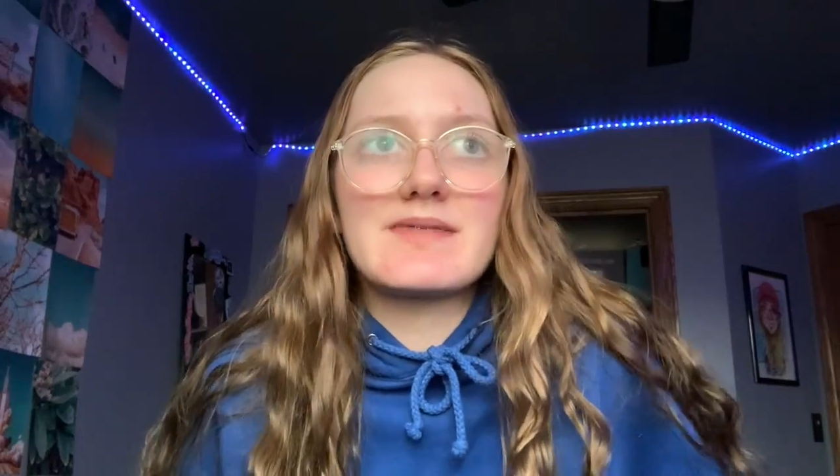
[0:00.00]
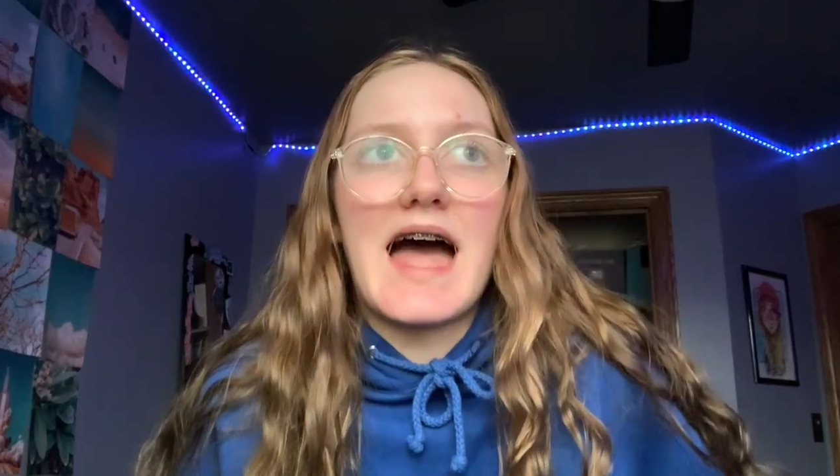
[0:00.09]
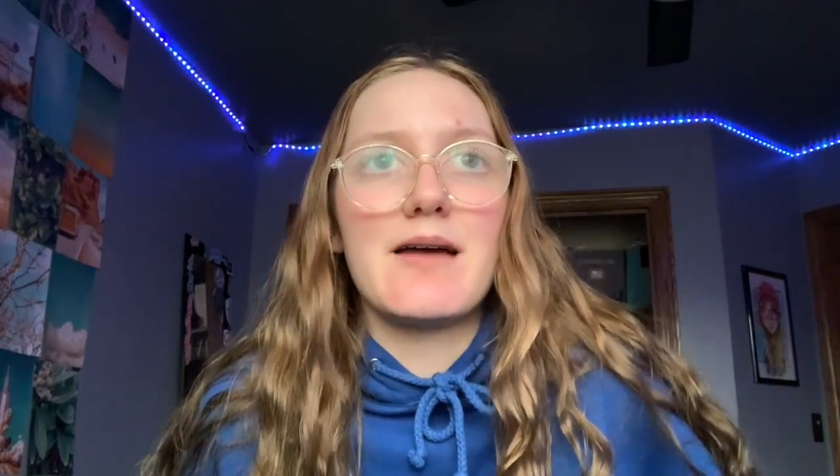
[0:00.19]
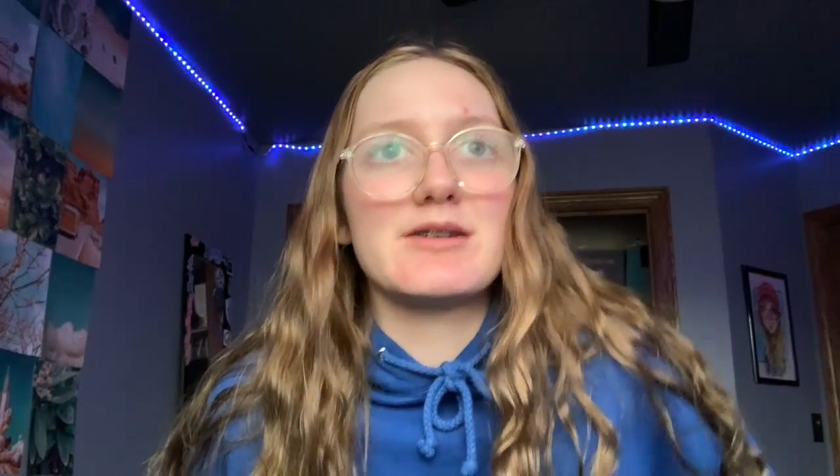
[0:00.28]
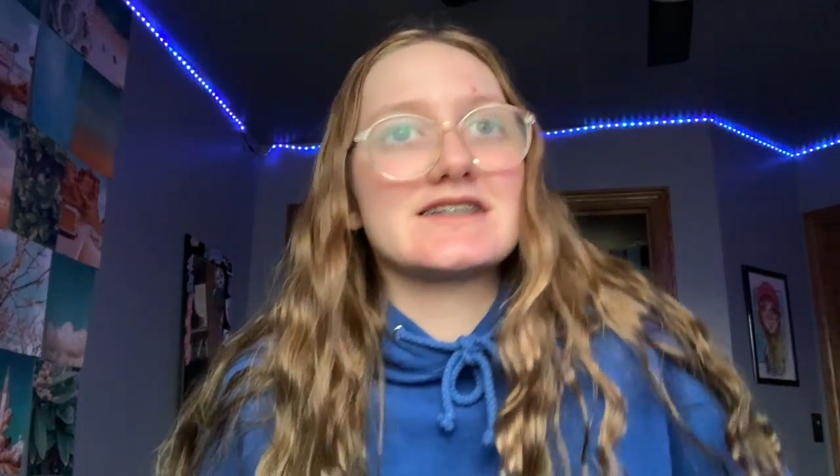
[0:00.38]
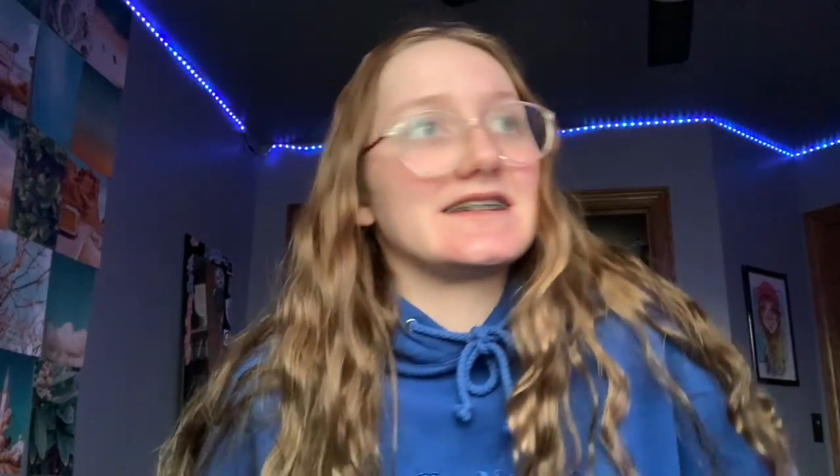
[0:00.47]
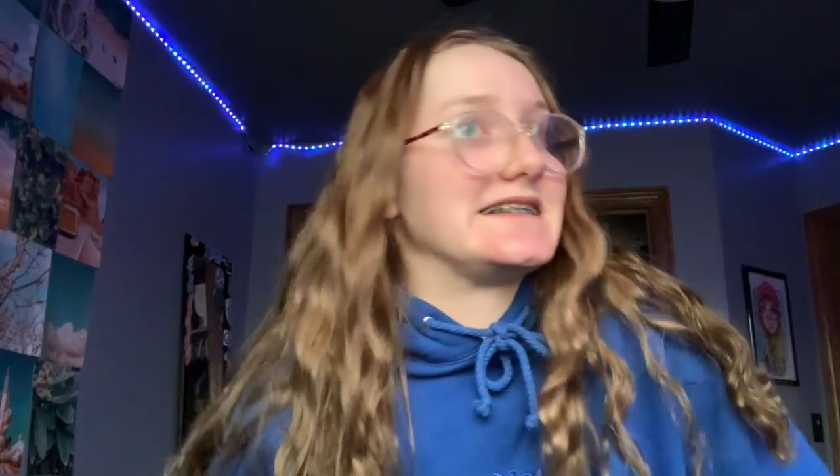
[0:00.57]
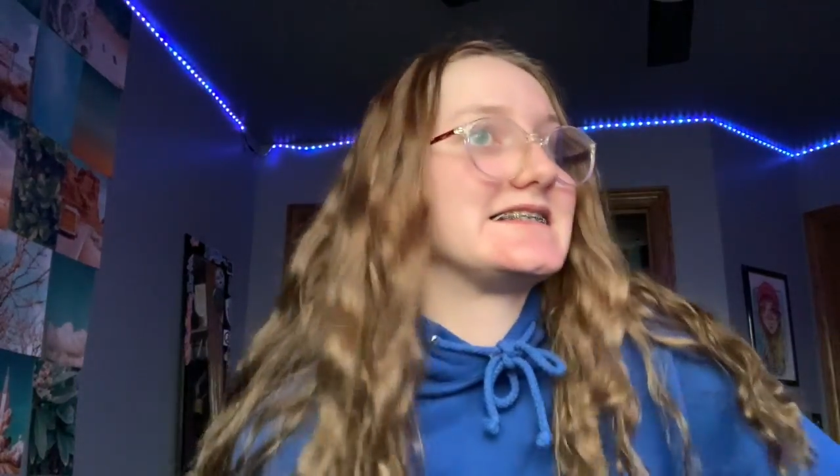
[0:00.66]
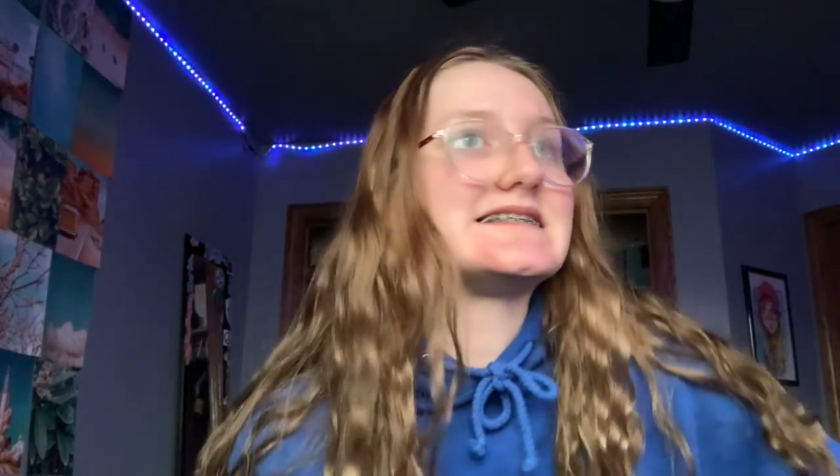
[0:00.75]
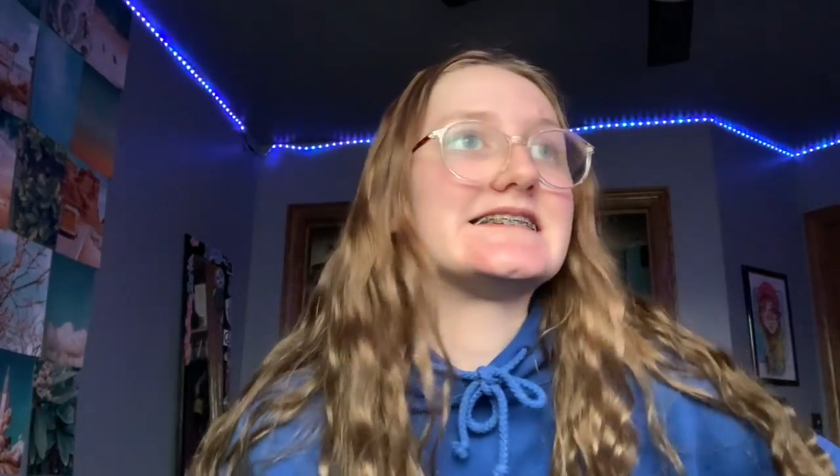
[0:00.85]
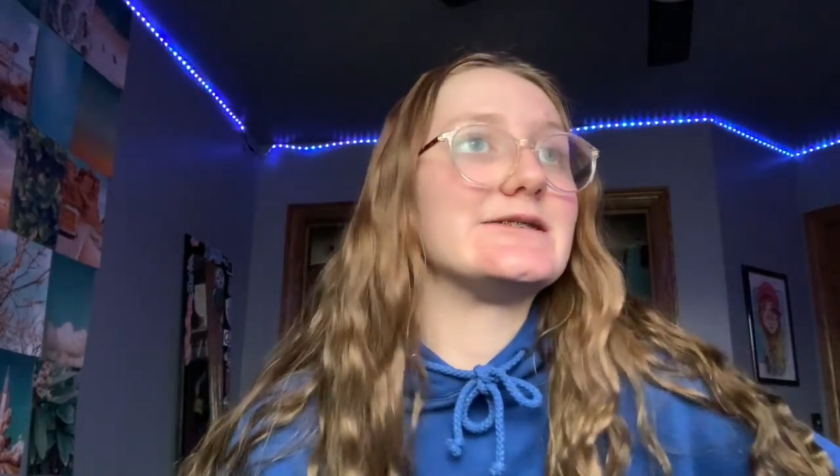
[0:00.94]
I'm excited to
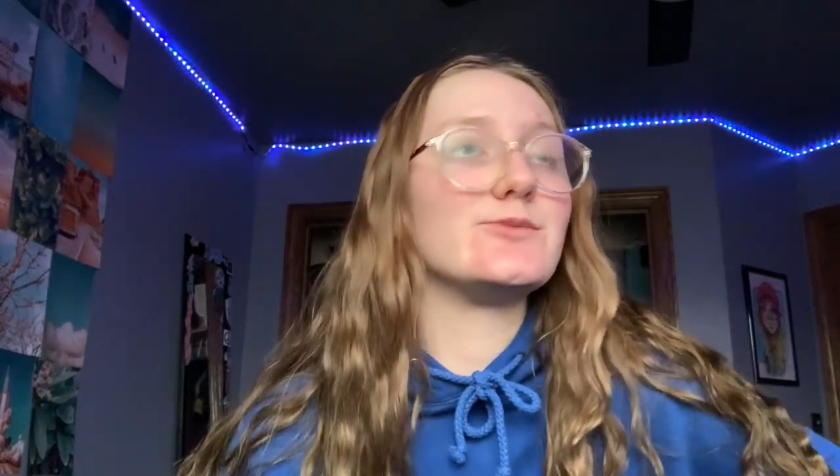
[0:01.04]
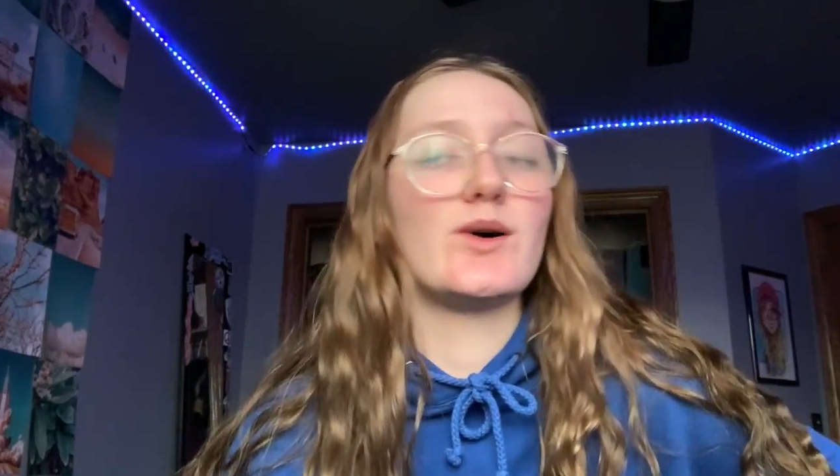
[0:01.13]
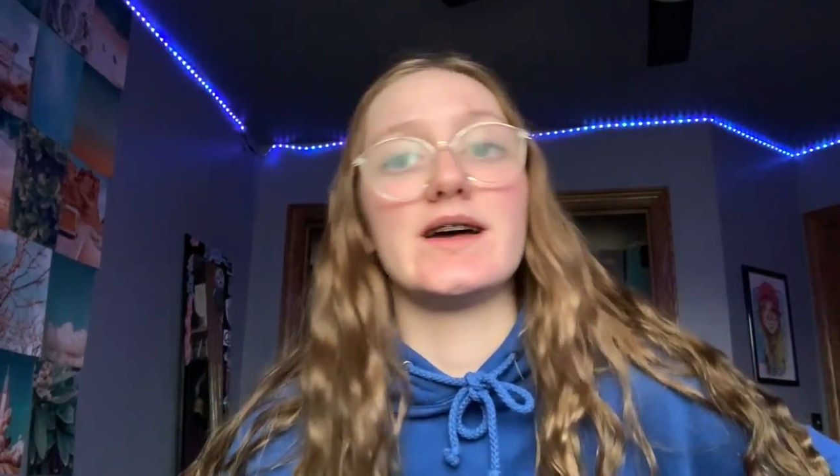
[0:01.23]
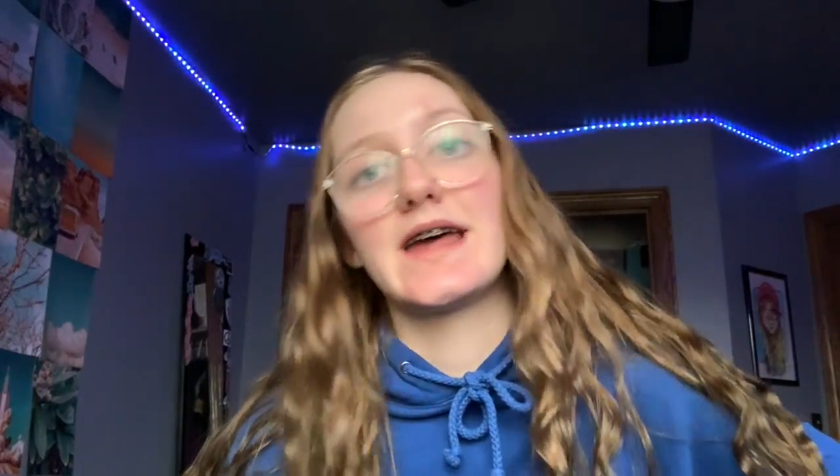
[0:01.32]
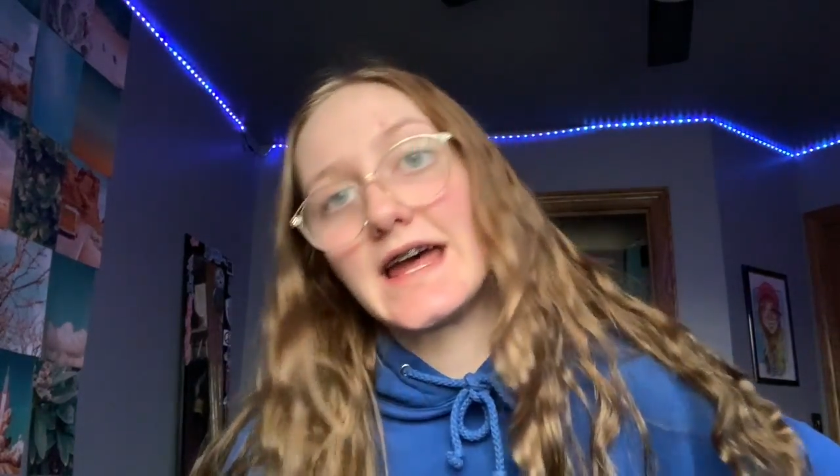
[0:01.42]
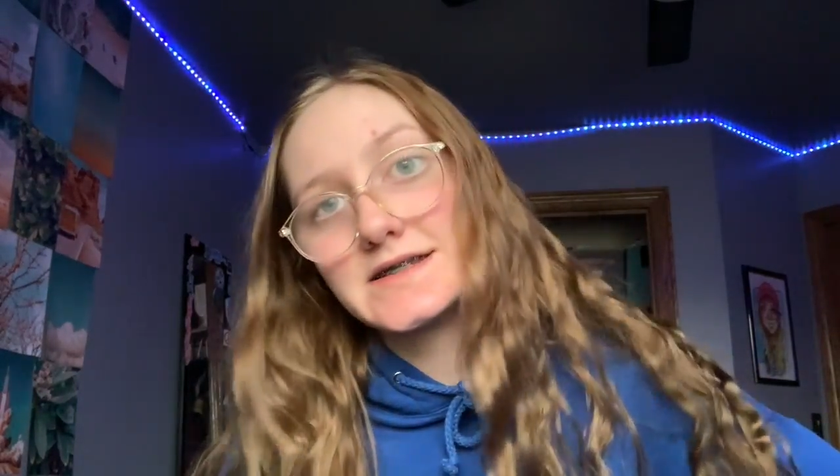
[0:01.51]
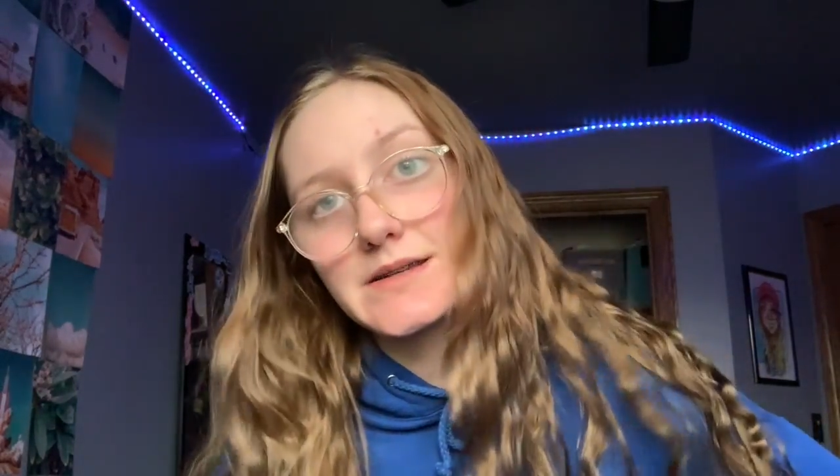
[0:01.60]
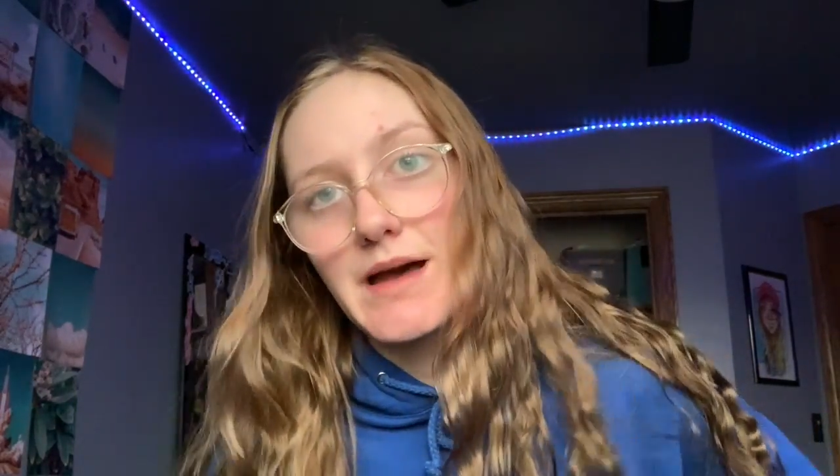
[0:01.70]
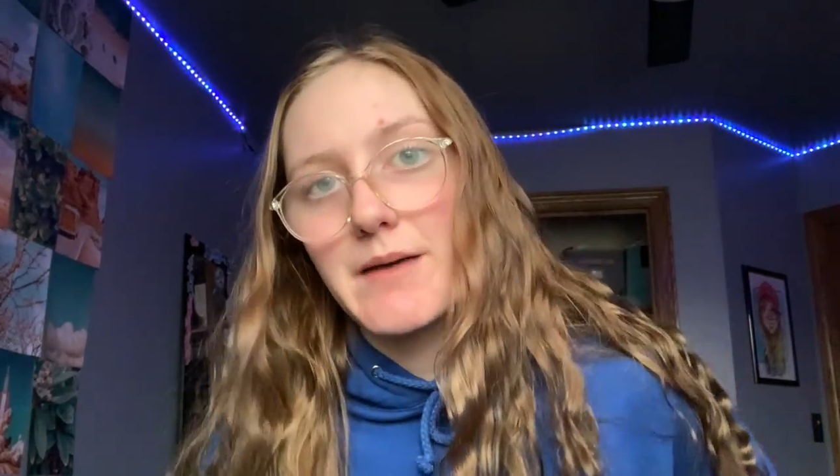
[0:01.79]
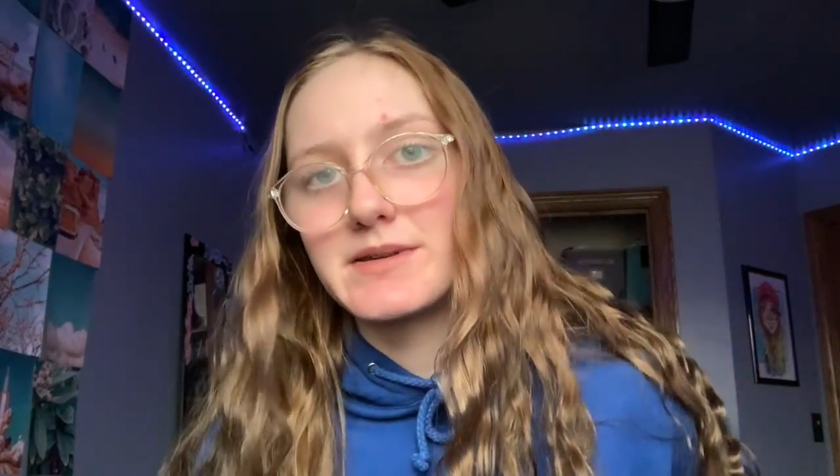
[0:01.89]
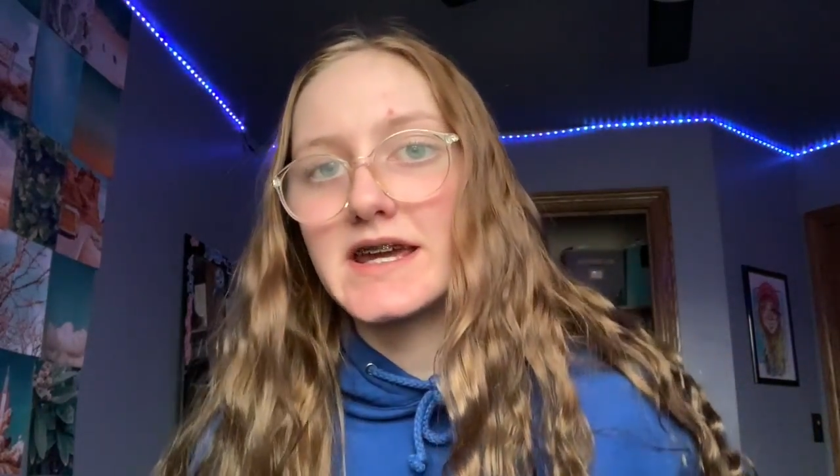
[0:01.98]
see what ends up
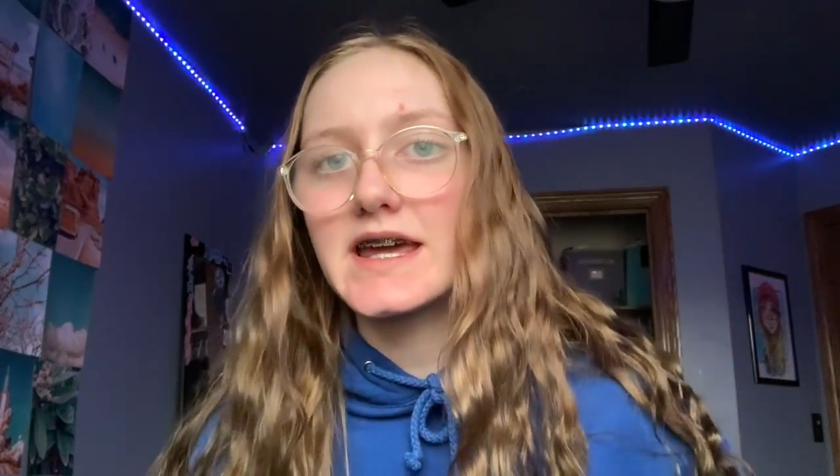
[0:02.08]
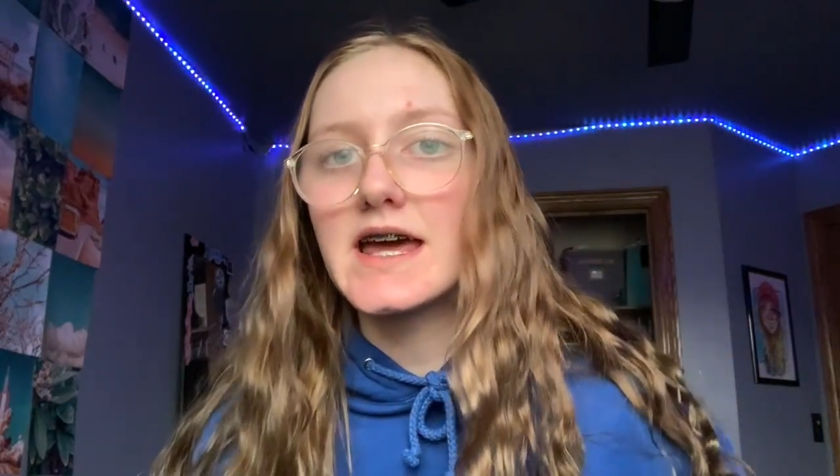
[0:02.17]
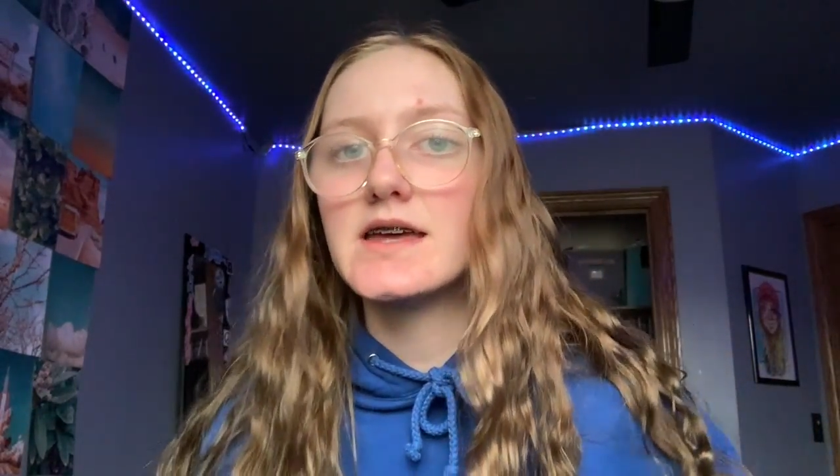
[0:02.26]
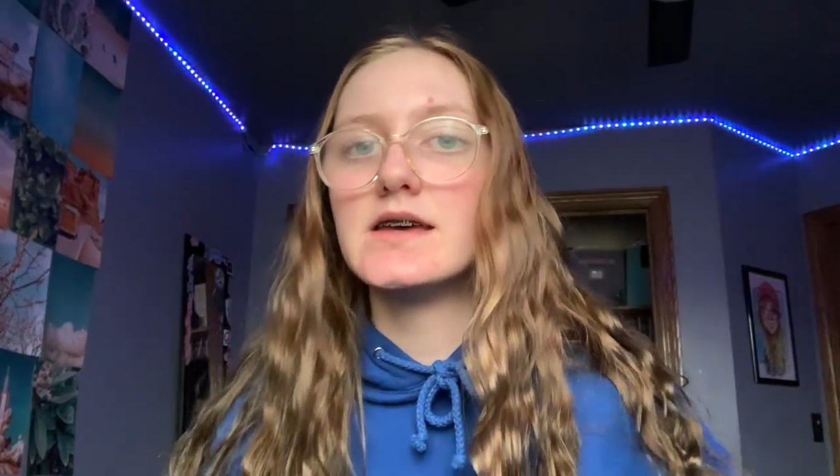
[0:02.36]
happening